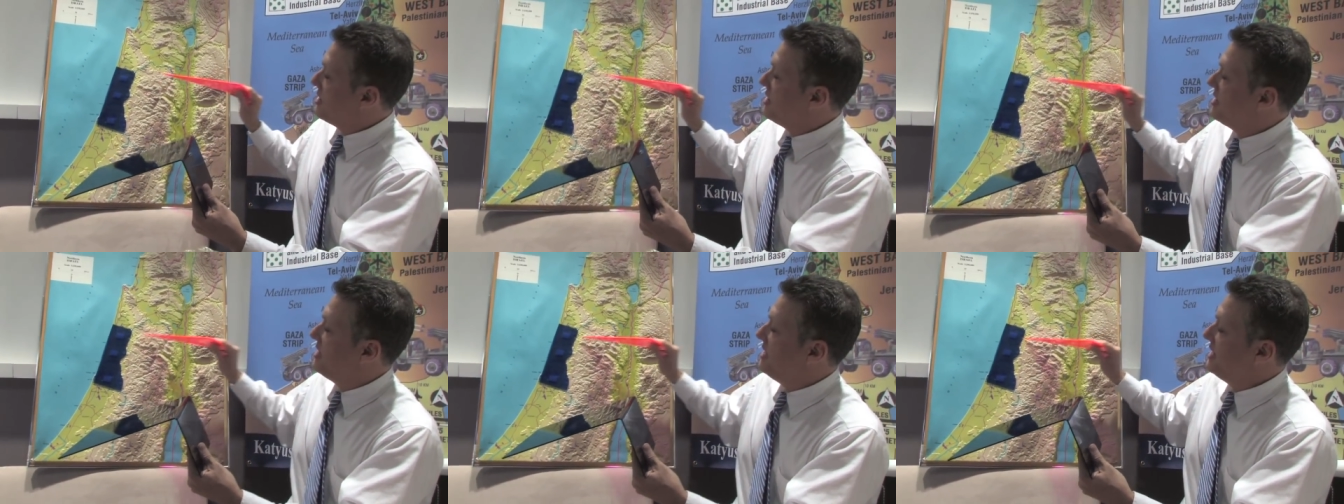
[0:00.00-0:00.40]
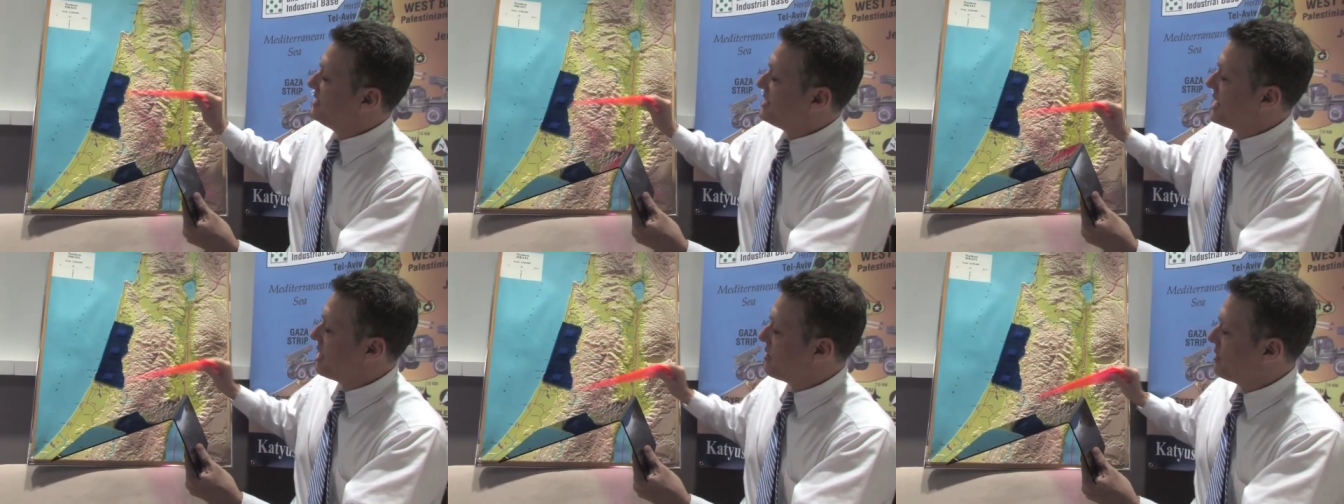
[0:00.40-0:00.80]

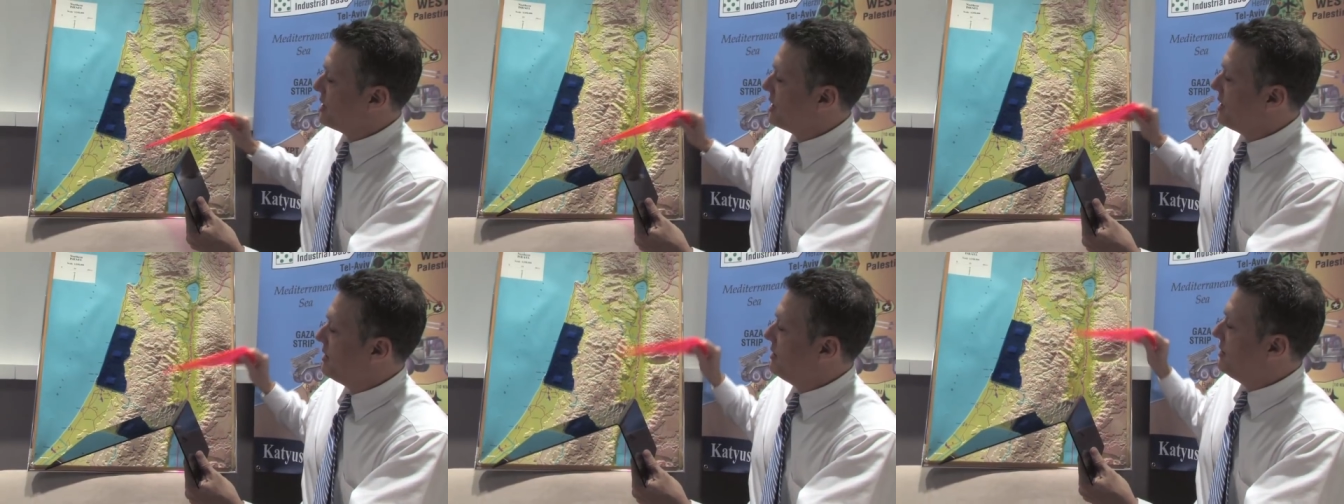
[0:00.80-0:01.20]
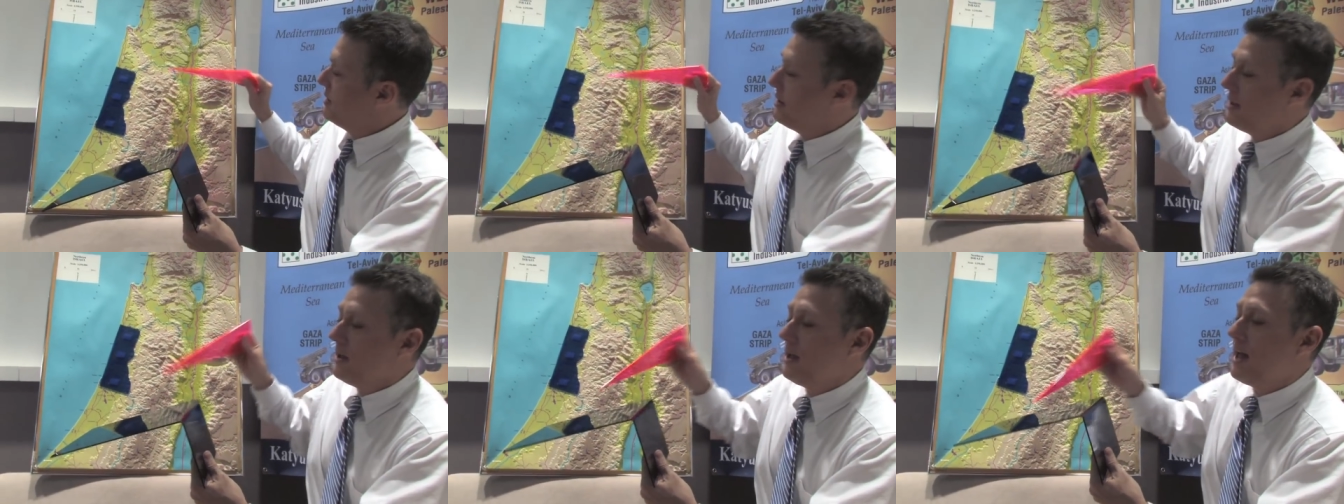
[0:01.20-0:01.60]
This area
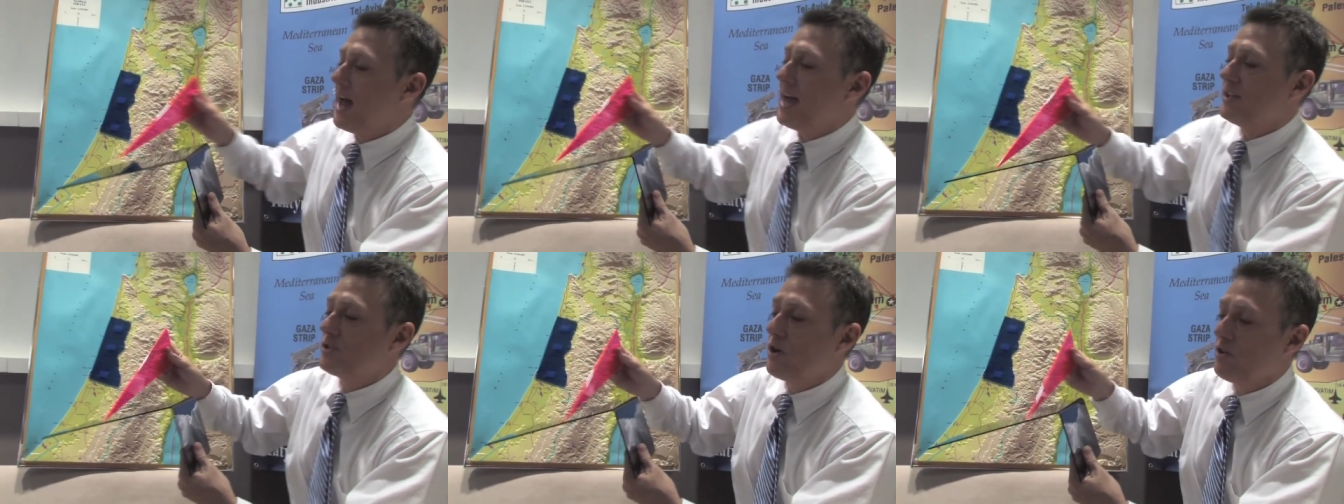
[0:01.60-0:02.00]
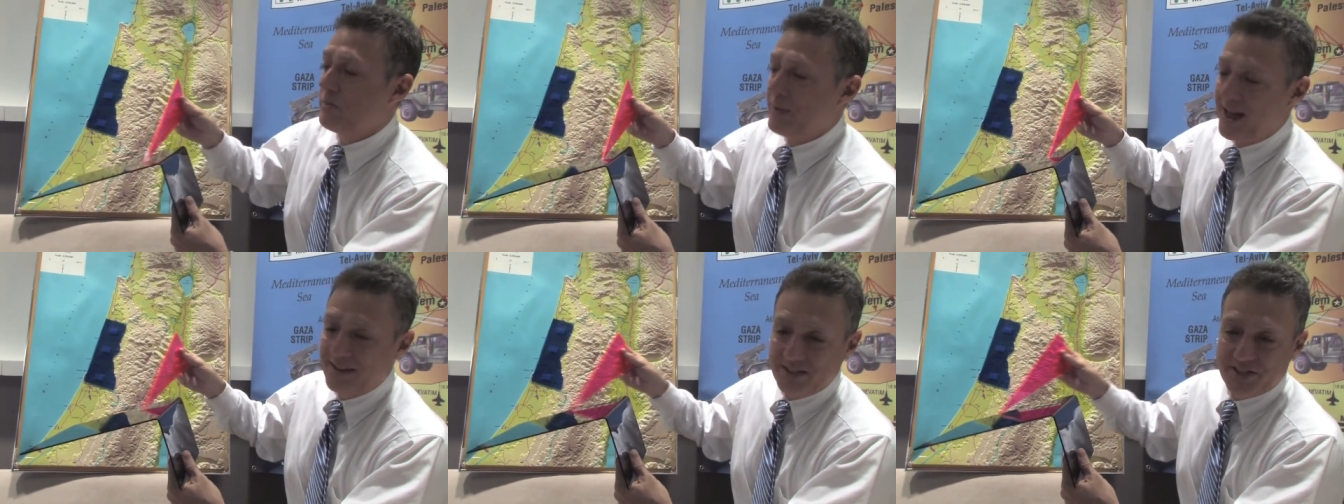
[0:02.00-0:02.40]
has all
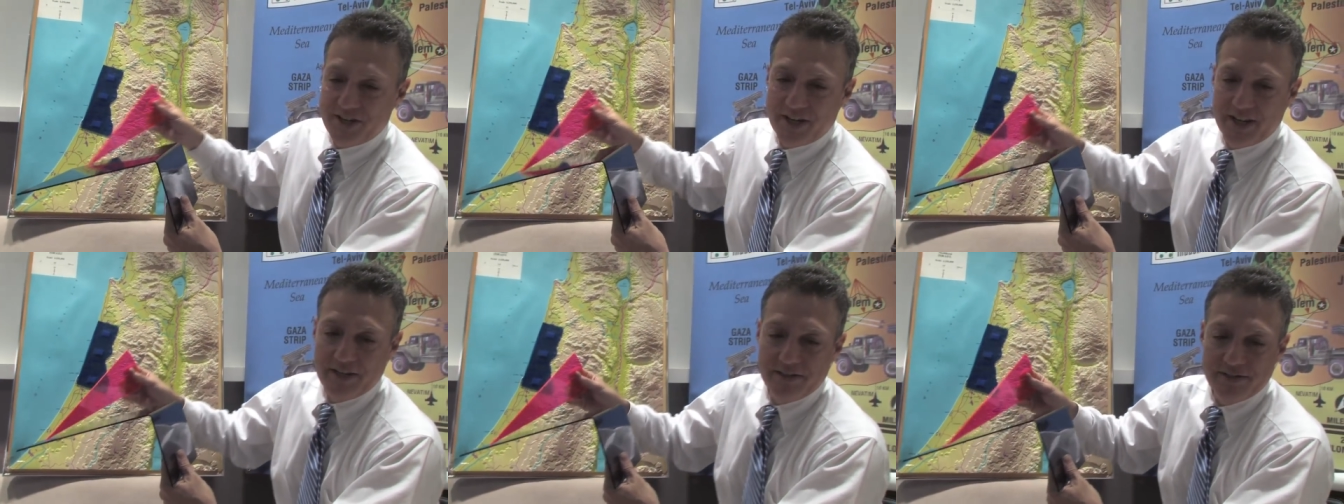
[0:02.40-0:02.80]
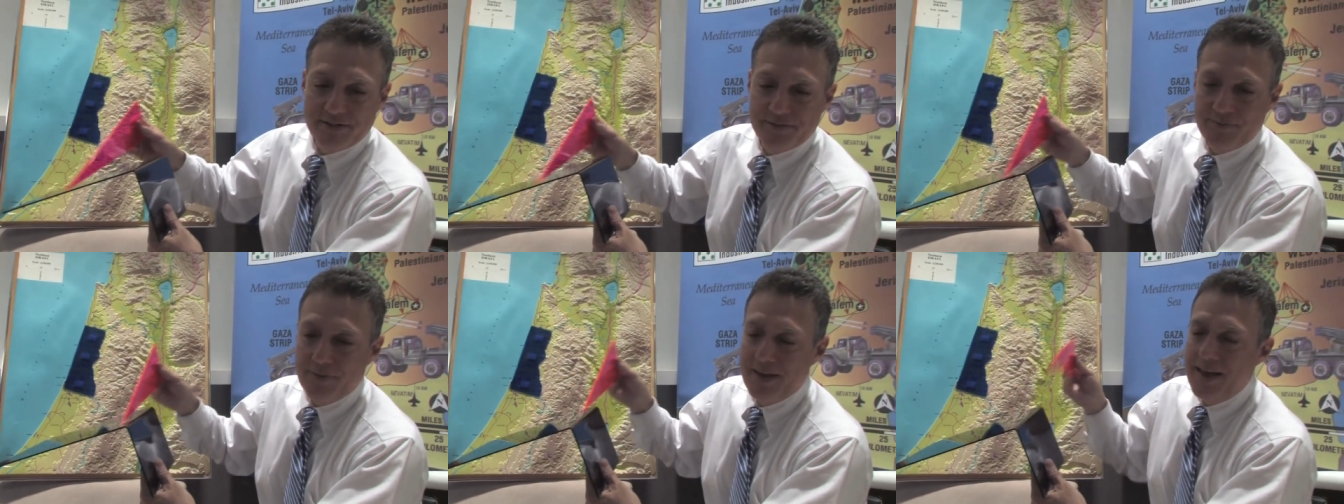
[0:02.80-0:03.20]
the Palestinians.